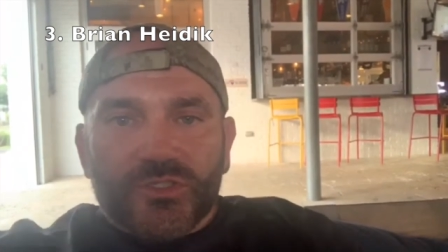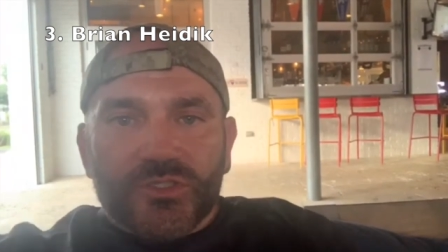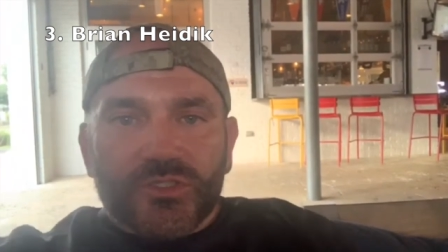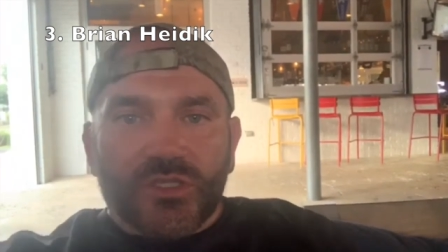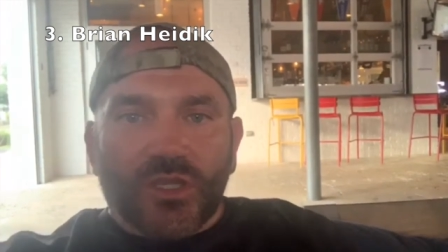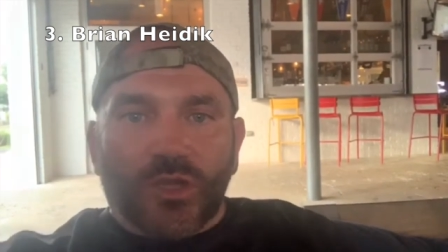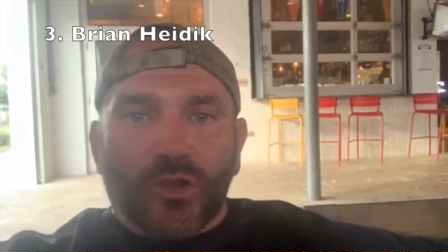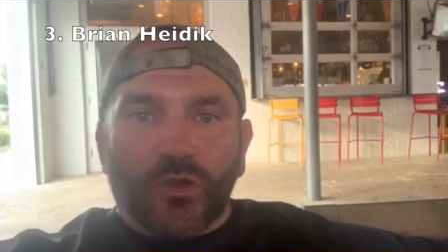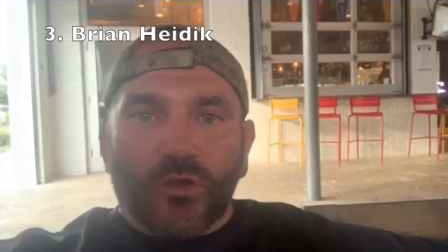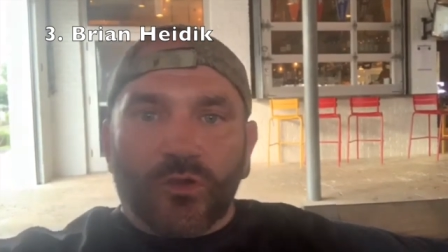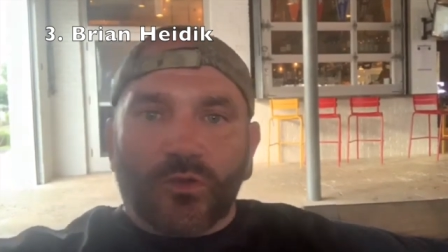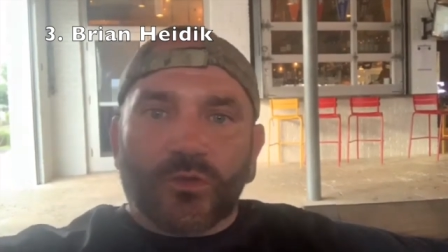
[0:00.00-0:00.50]

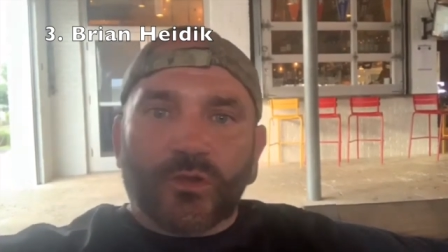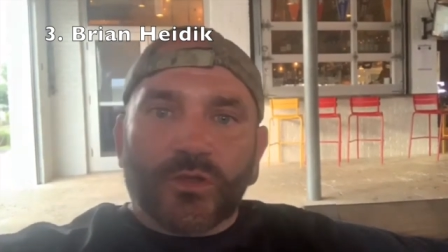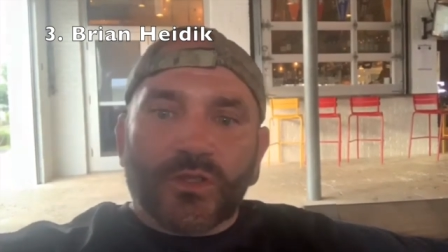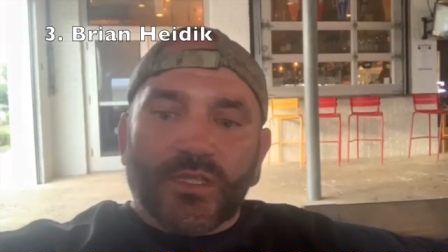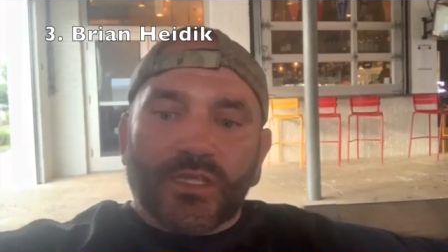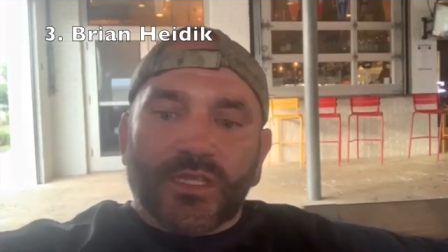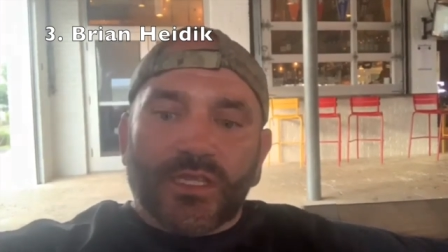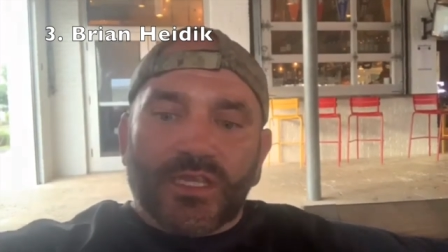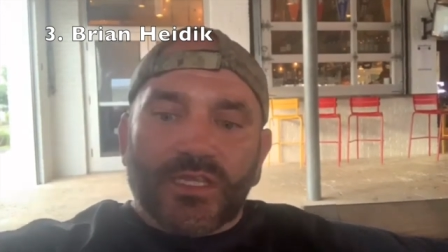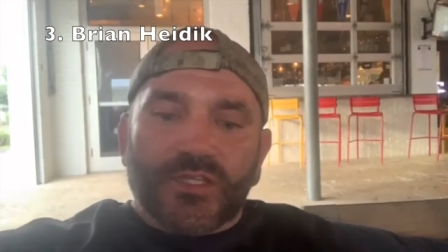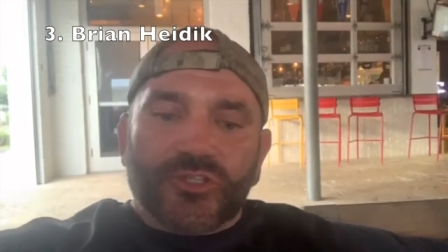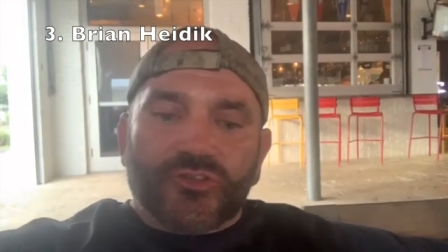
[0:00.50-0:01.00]
So
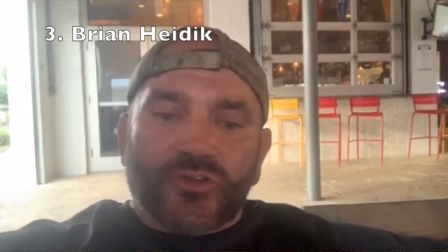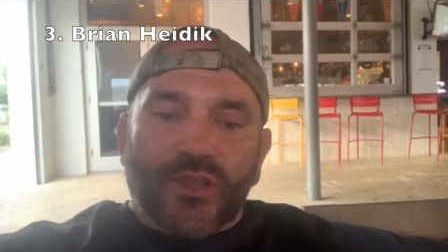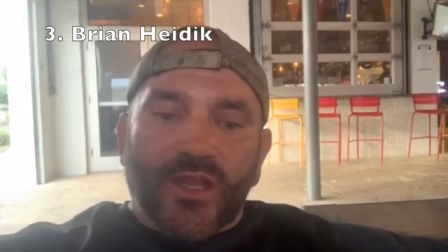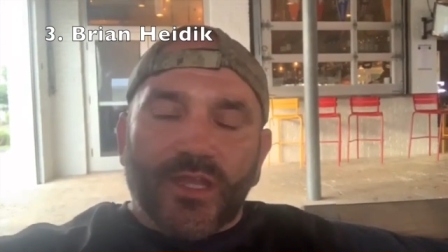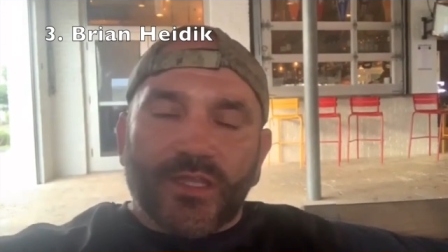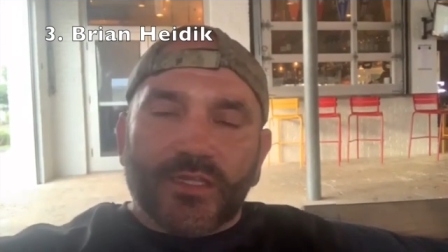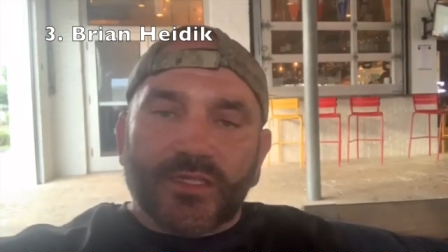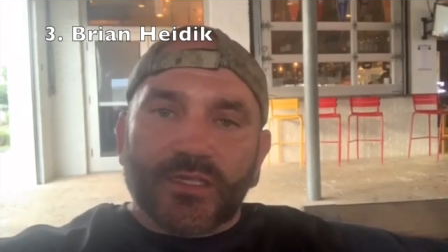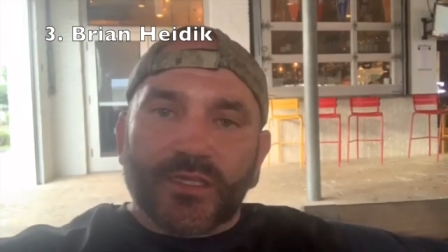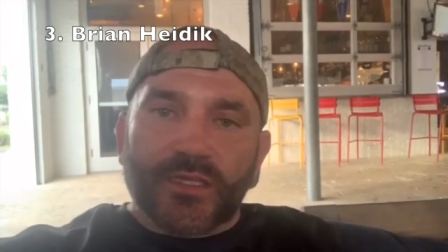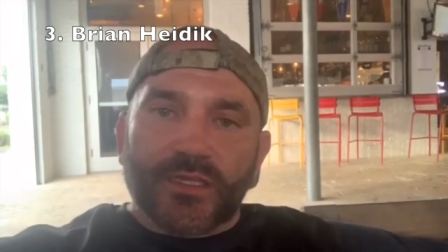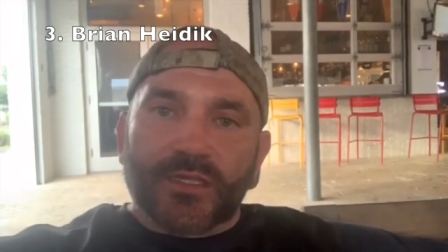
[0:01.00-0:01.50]
he
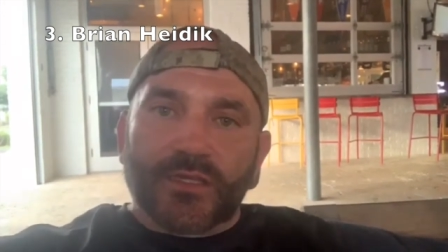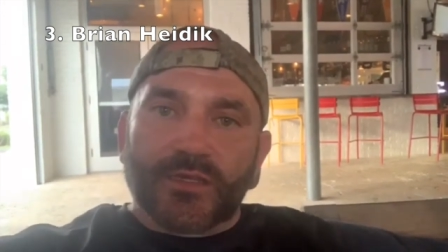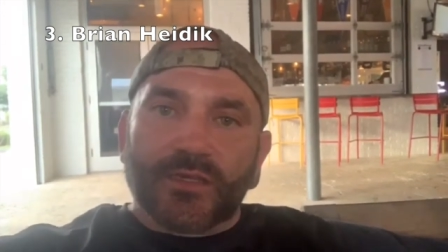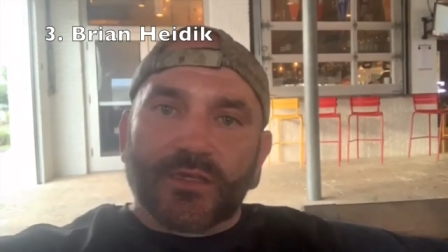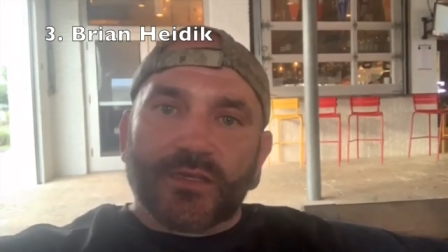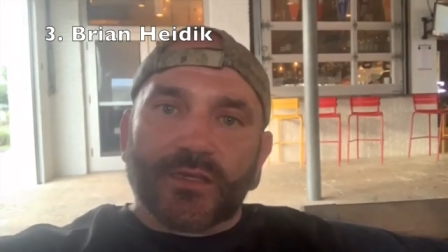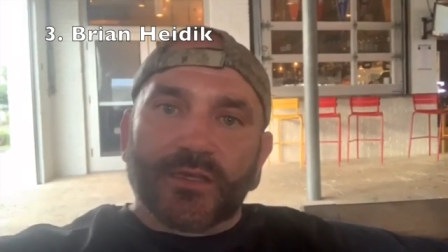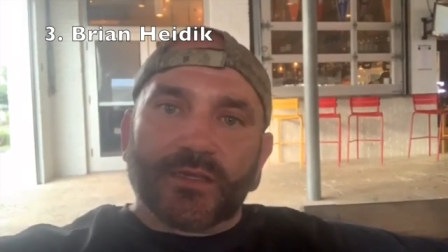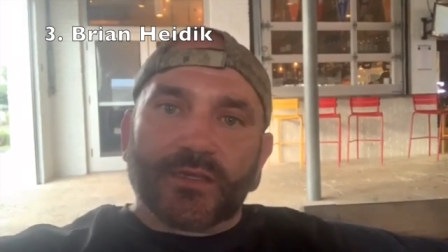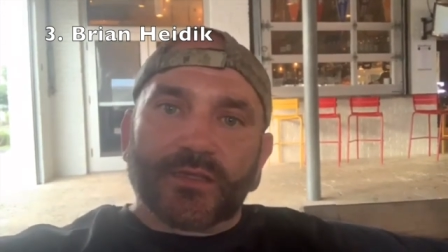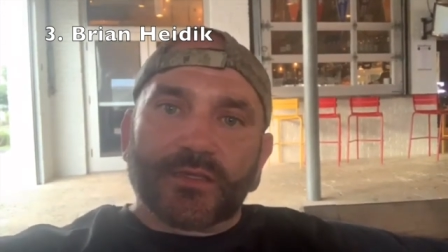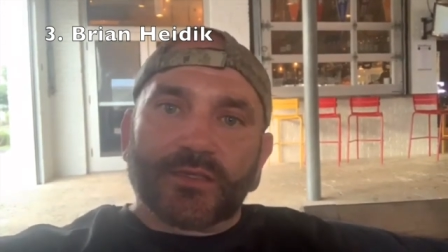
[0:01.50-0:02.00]
tried
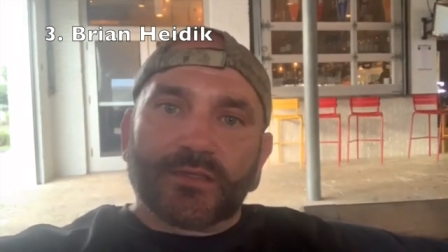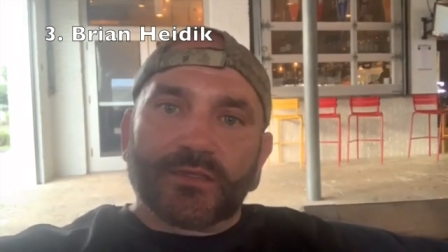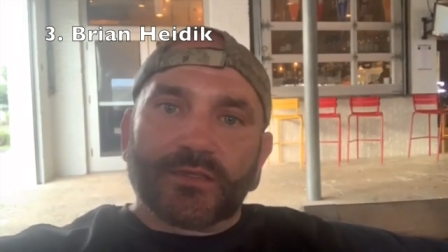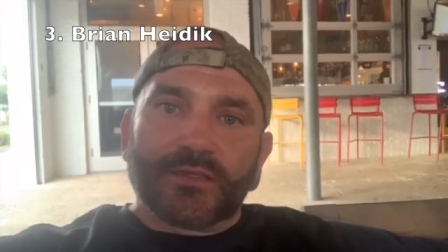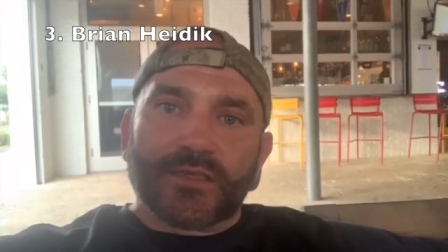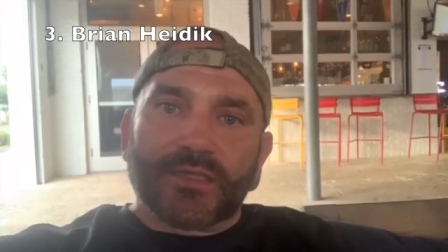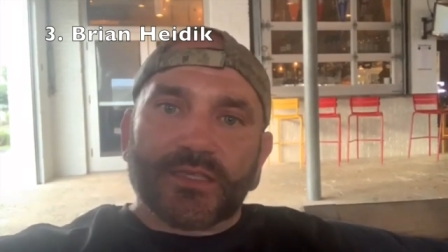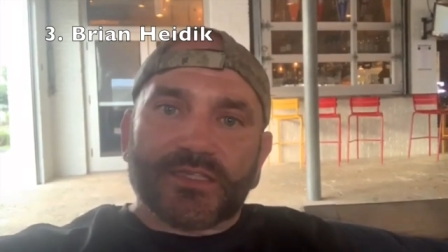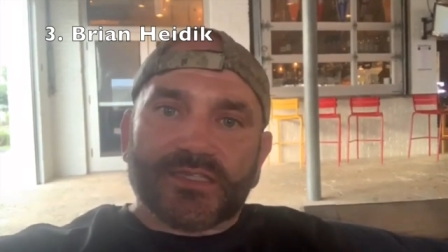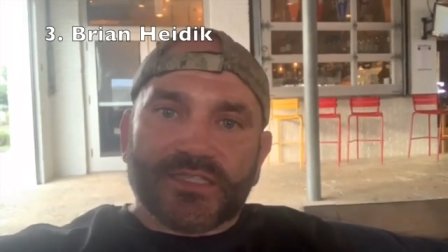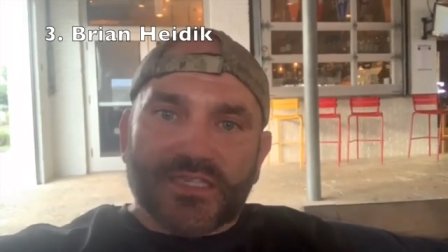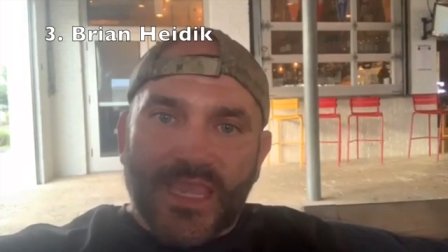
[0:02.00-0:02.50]
to
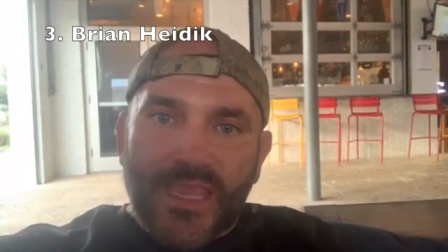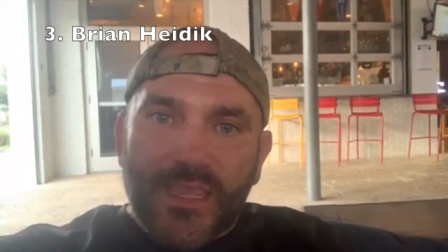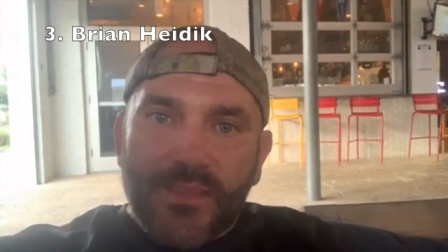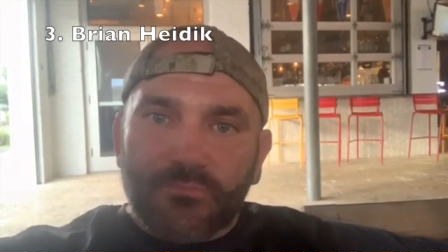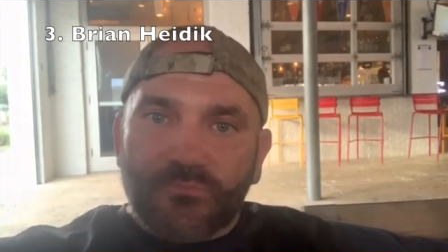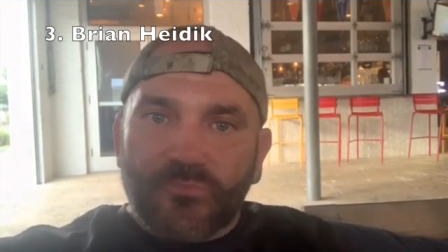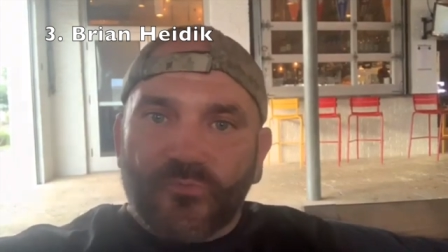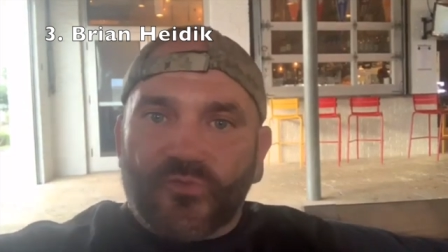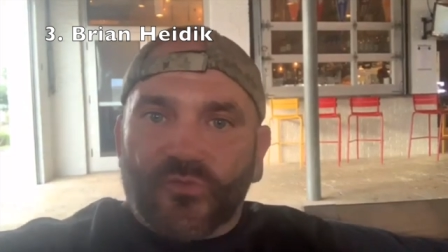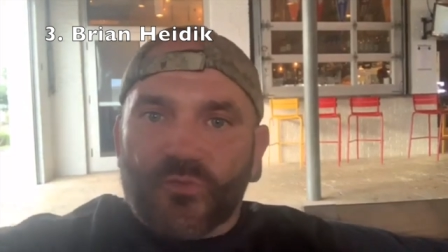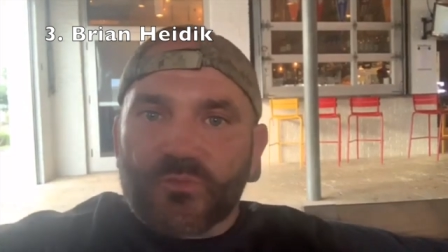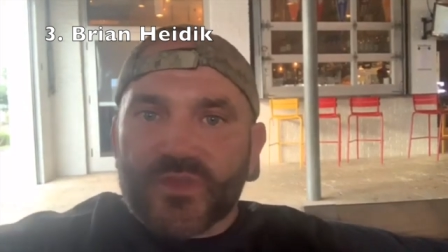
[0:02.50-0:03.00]

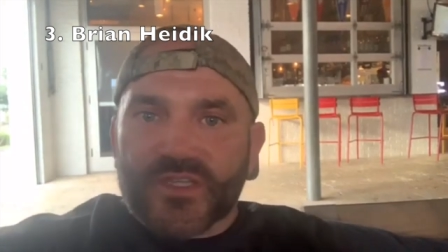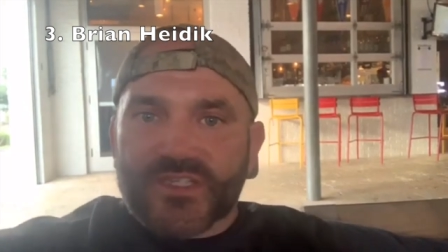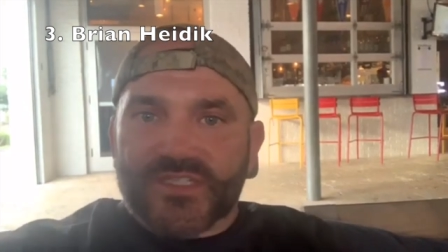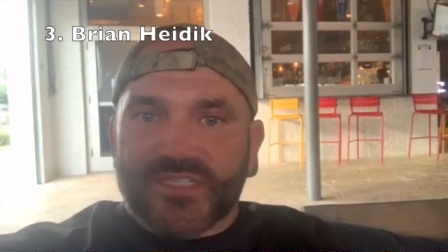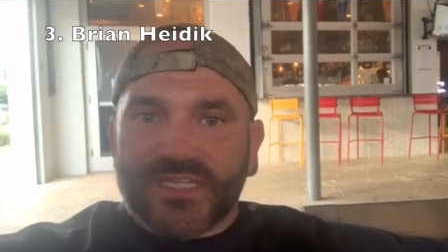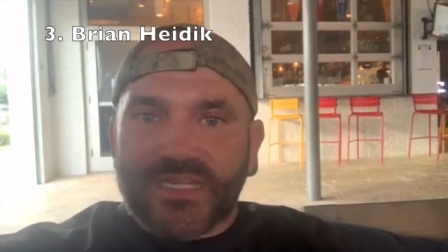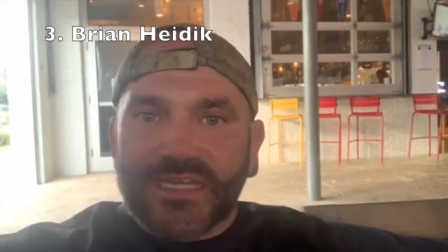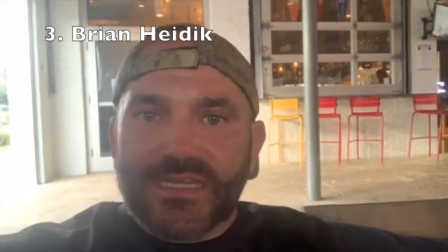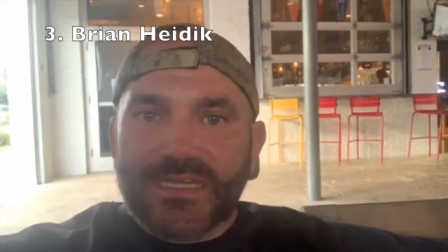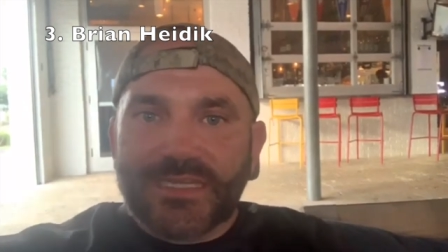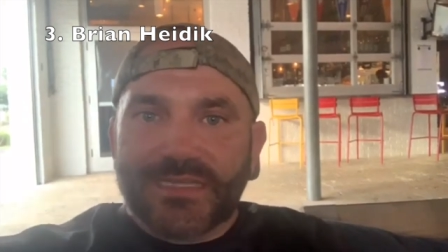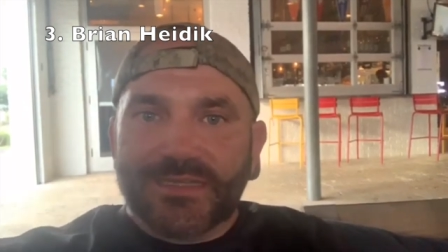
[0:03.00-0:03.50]
escape from the
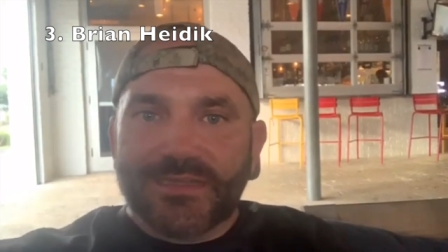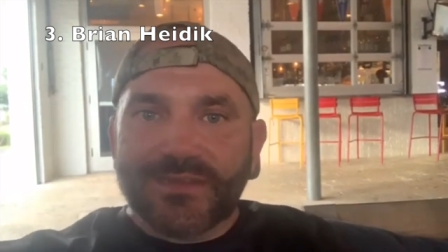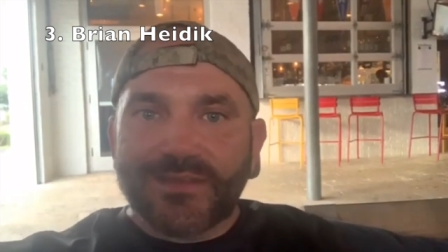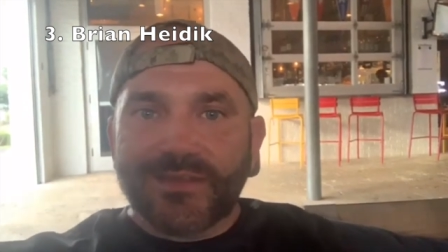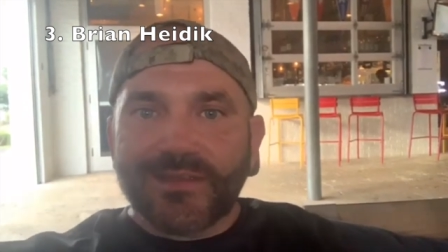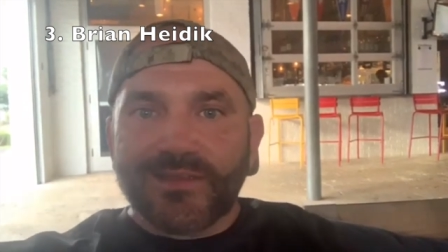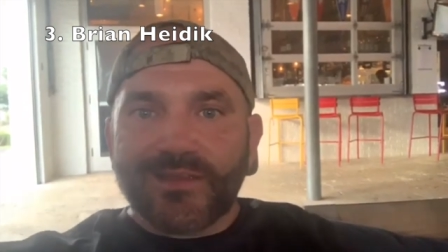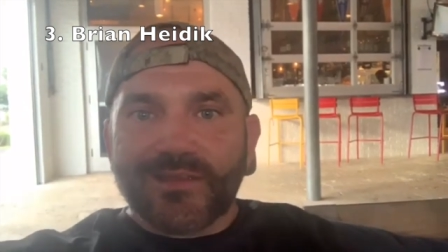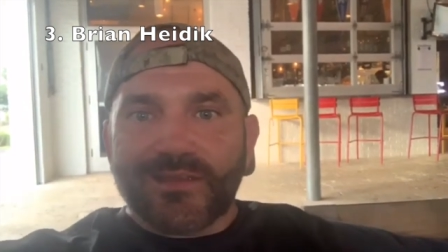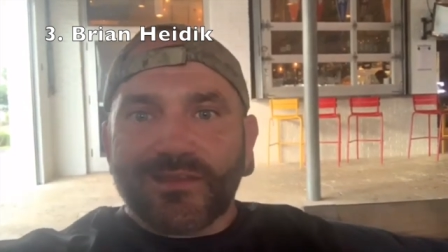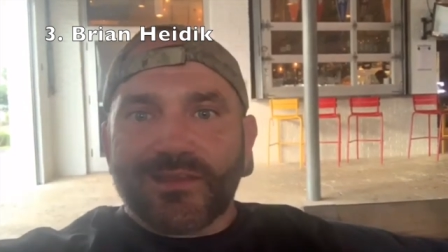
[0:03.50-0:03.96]
scene